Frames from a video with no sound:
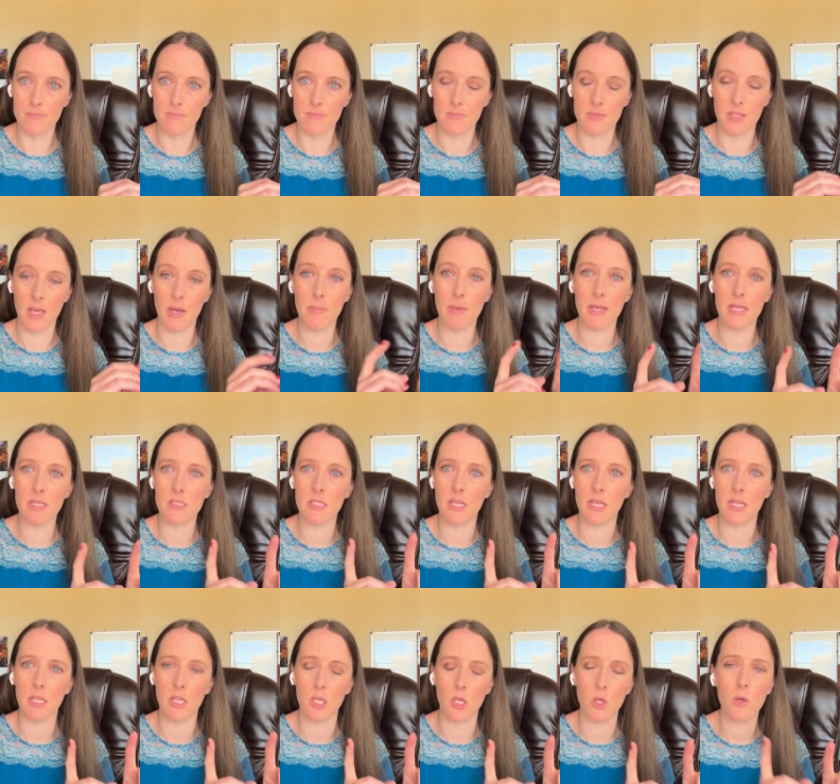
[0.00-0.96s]
That means
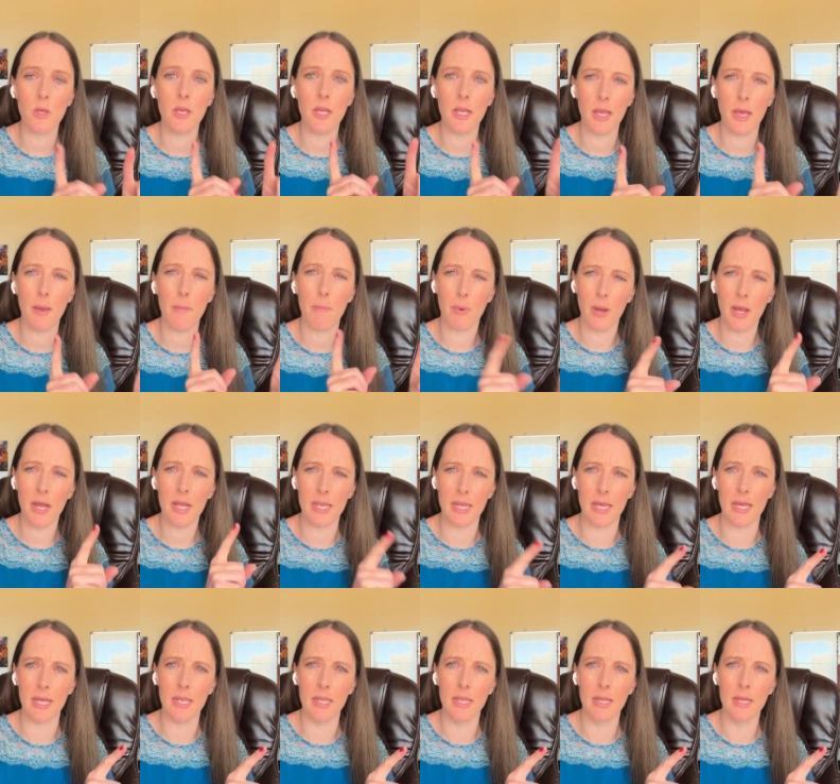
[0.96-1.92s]
that you can get
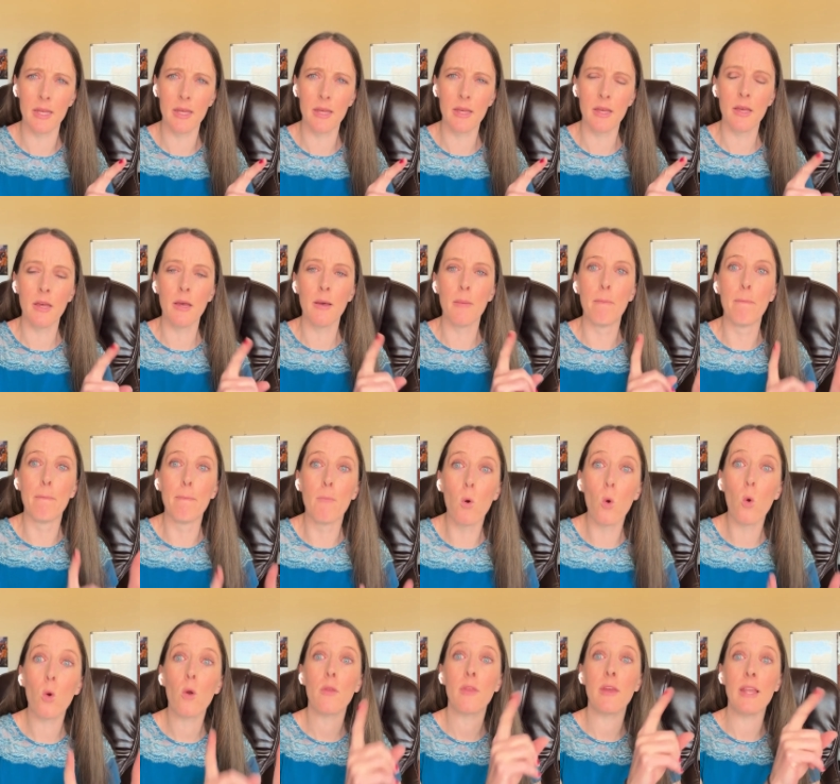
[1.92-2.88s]
pregnant
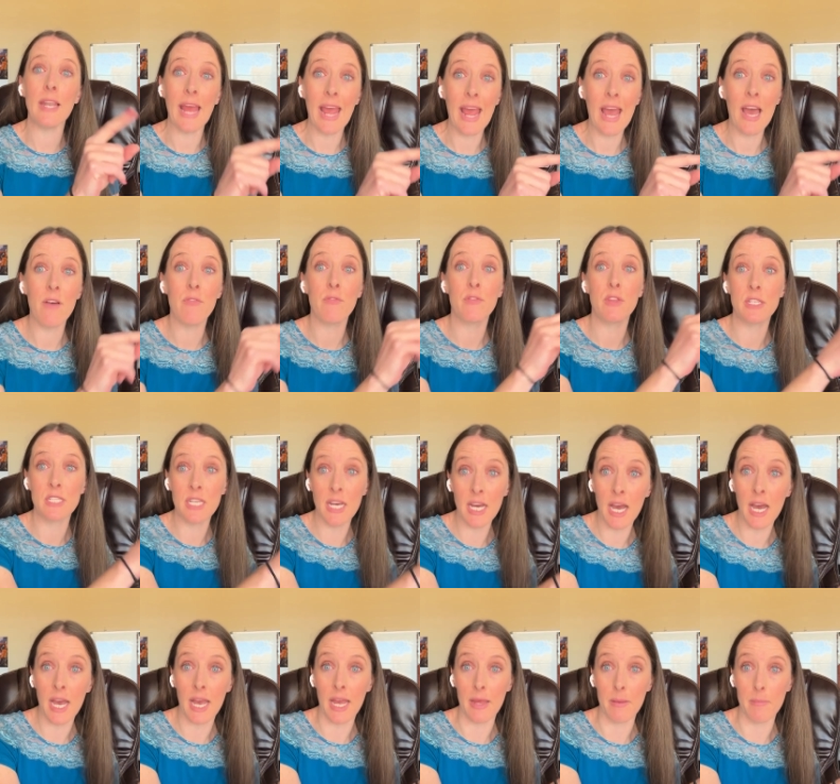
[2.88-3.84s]
more than half the
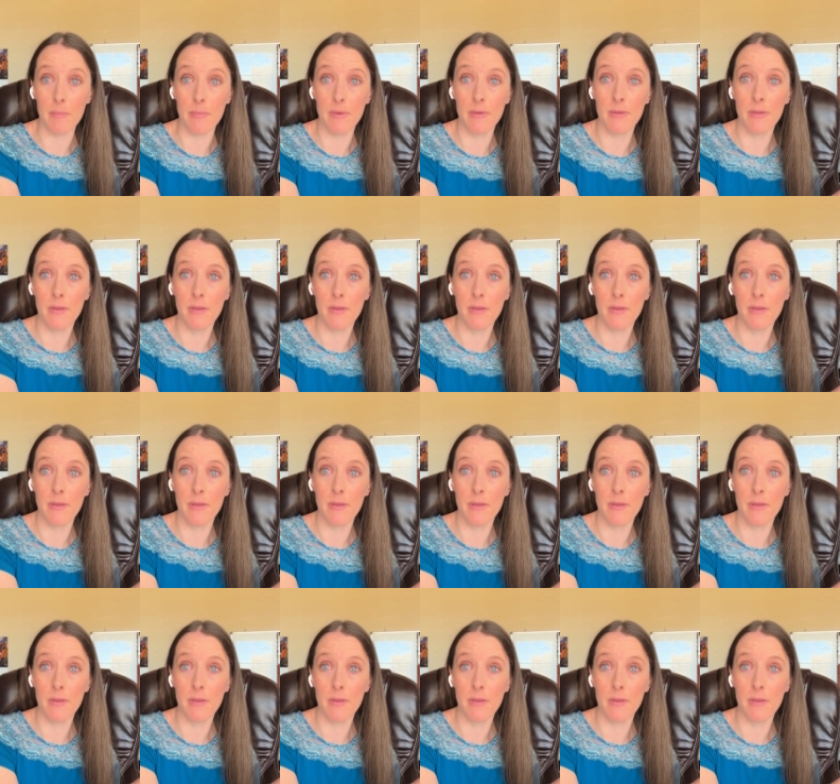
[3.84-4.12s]
time,